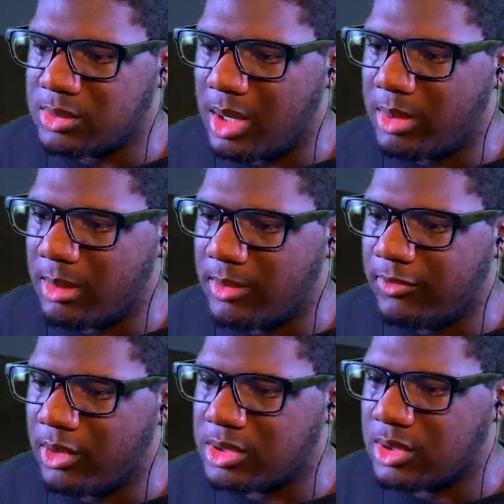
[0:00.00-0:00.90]
Why would I be
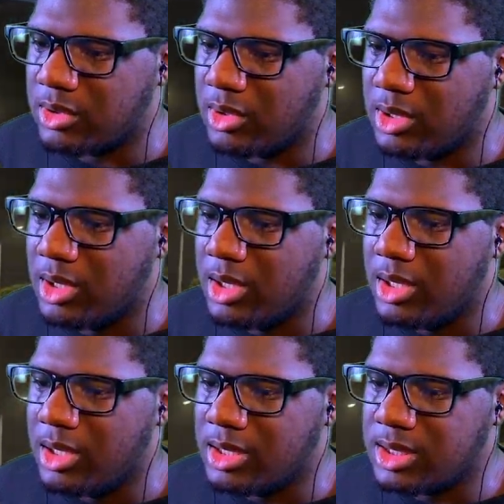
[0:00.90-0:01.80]
focused on on
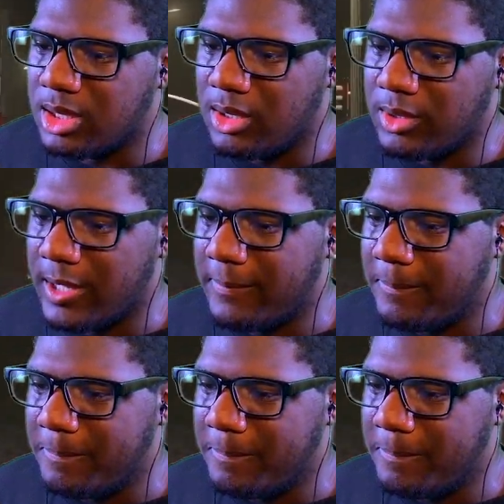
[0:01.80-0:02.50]
a okay,